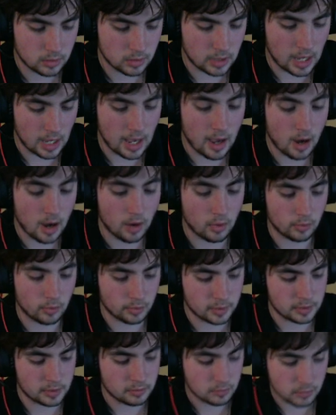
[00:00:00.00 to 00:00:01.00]
Cow.
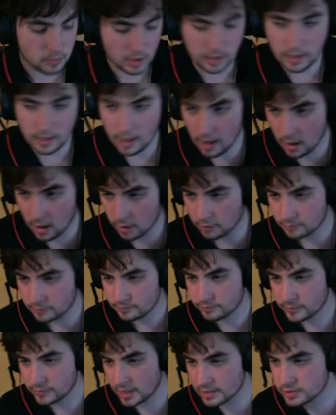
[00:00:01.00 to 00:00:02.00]
The cow.
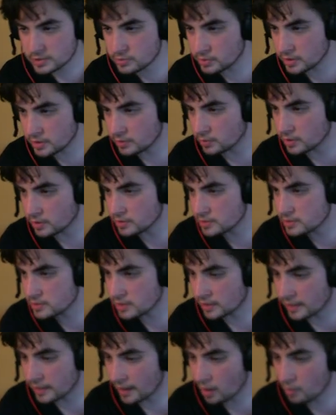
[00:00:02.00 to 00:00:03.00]
That's what he was.
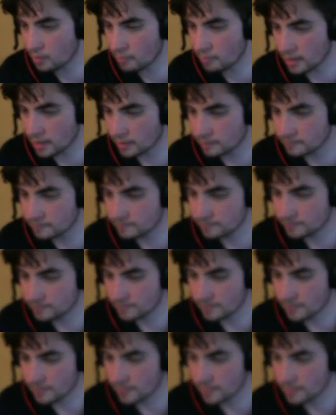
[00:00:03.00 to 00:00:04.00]
The cow man.
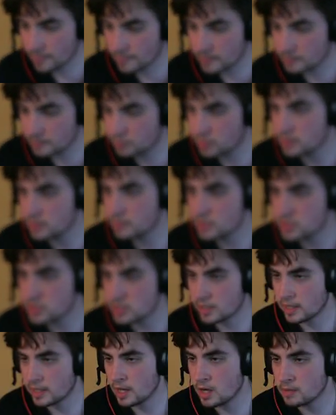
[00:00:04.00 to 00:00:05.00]
They're pretty much
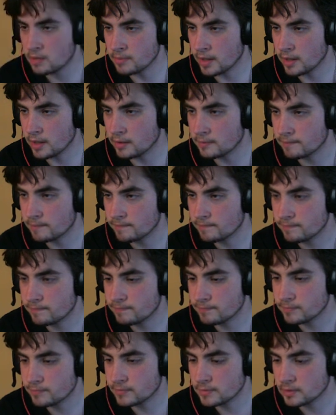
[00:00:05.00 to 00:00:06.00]
the cow man.
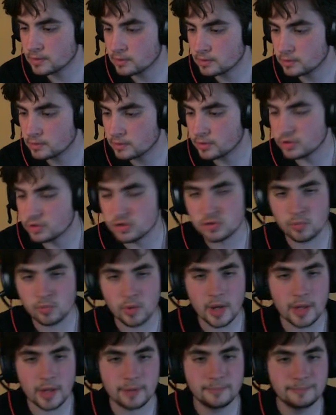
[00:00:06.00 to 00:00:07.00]
They're just
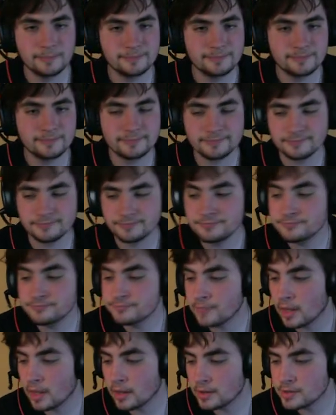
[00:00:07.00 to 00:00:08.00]
red.
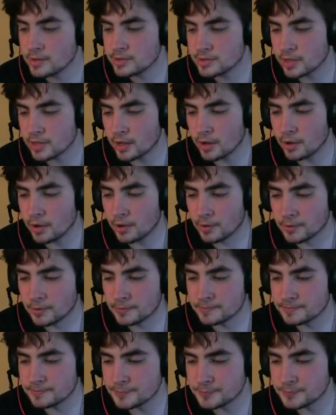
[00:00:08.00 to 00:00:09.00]
So,